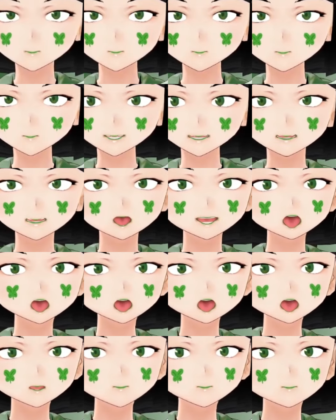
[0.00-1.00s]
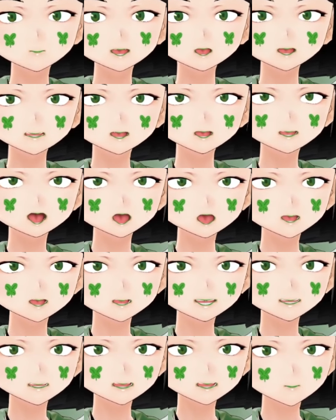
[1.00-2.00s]
There we go. At
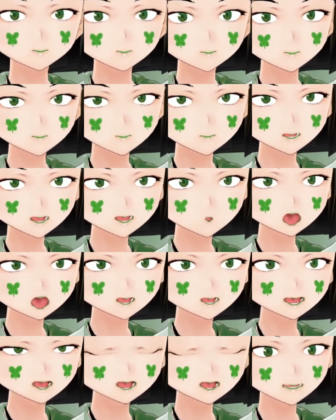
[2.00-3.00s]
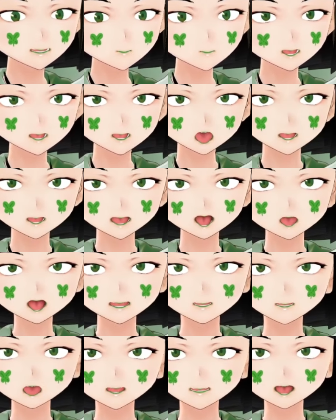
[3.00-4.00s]
55%, you'll gain, it'll take about
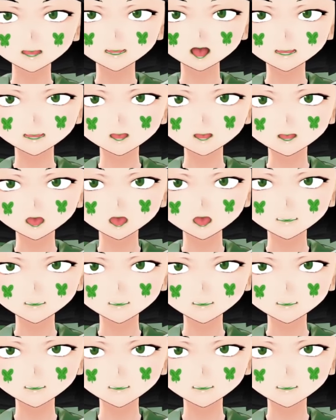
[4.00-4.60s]
400 games.